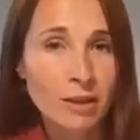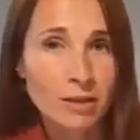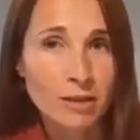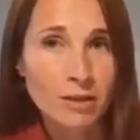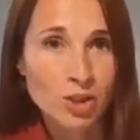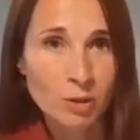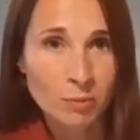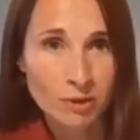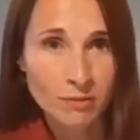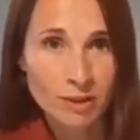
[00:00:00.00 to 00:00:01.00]
There should be
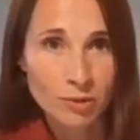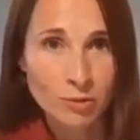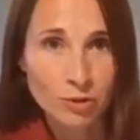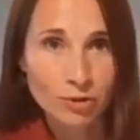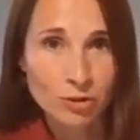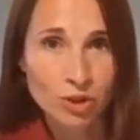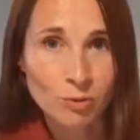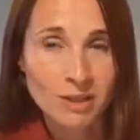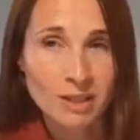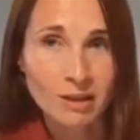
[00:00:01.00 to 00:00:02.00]
a video on YouTube
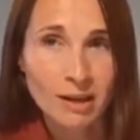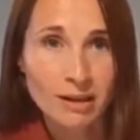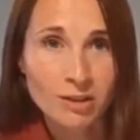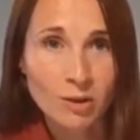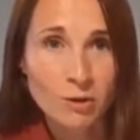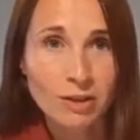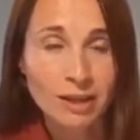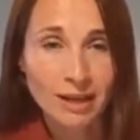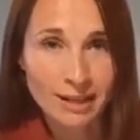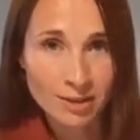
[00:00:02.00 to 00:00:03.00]
still, and it's called the
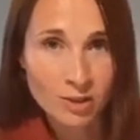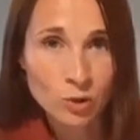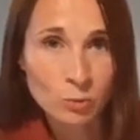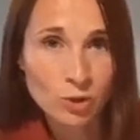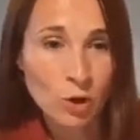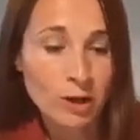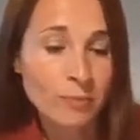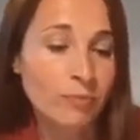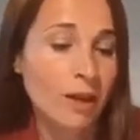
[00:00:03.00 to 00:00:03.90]
kaleidoscope drawing,